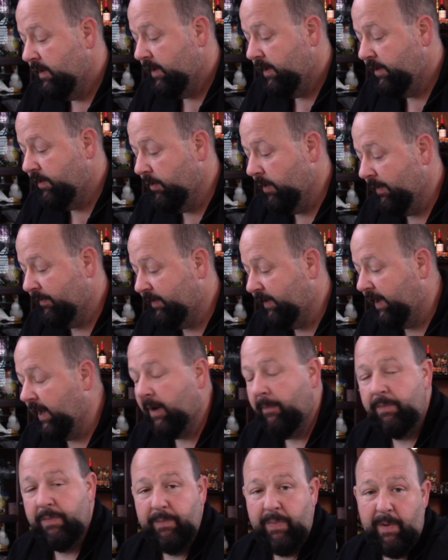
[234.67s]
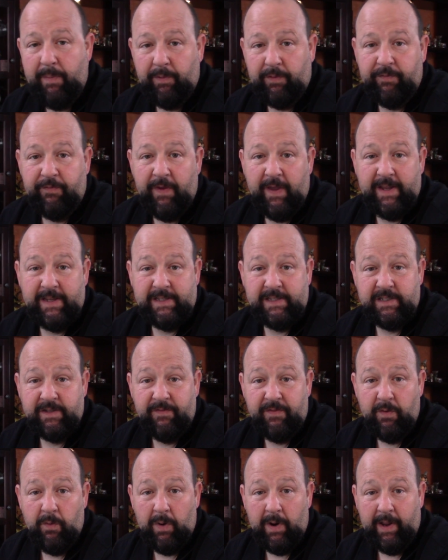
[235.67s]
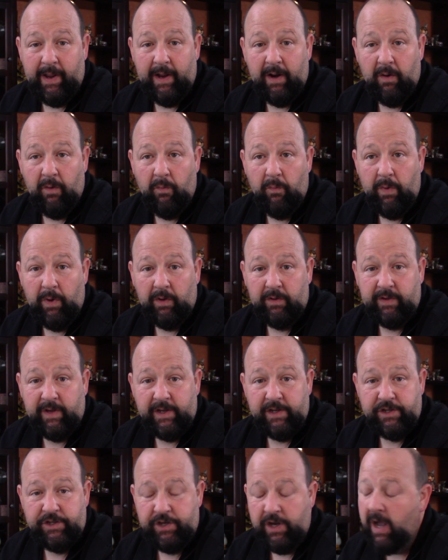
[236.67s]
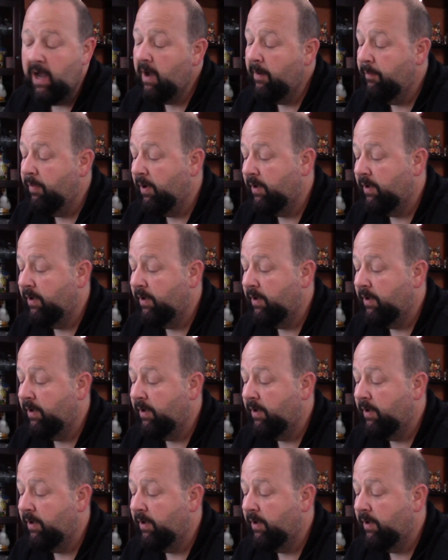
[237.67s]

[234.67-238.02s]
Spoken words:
You do have to get up in people's faces if you want to get a real tight shot,